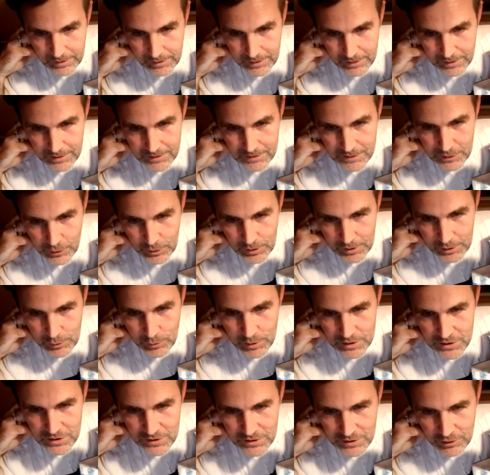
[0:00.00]
So it
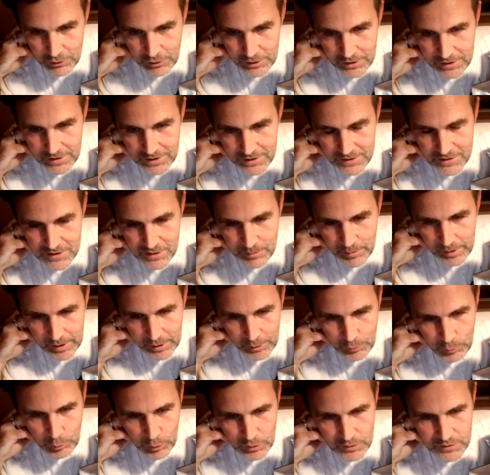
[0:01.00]
questions our ideas about
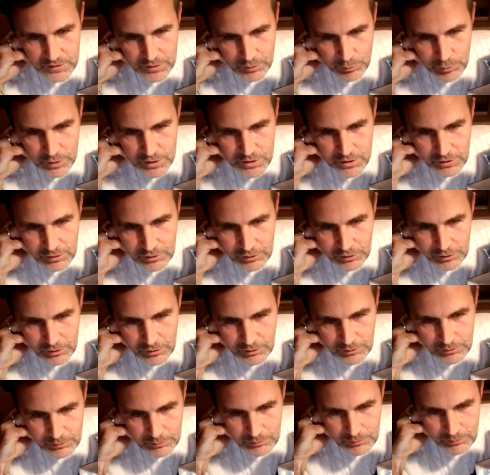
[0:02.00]
what's
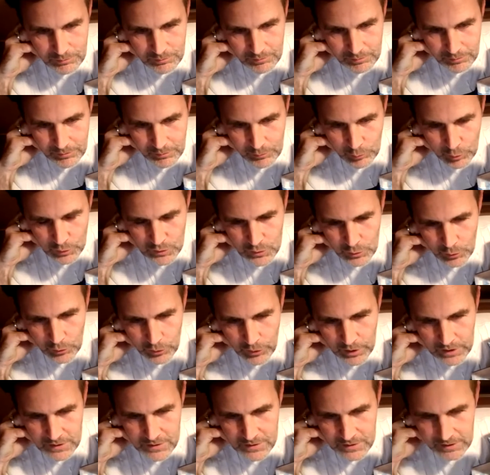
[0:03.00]
original, what's
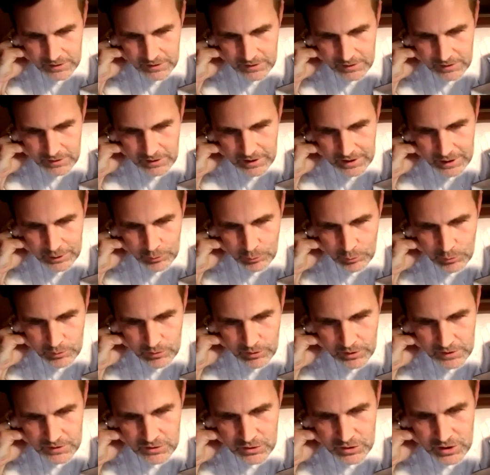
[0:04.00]
authentic, and how
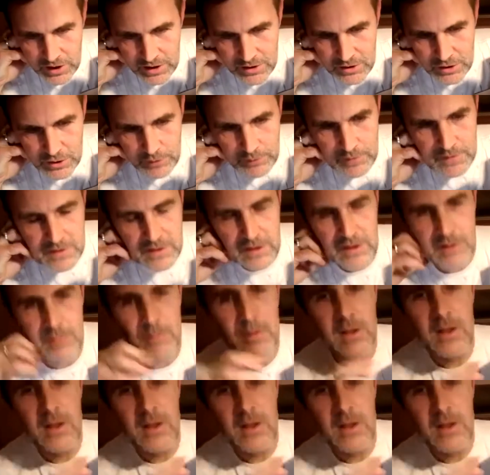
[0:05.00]
things change over time.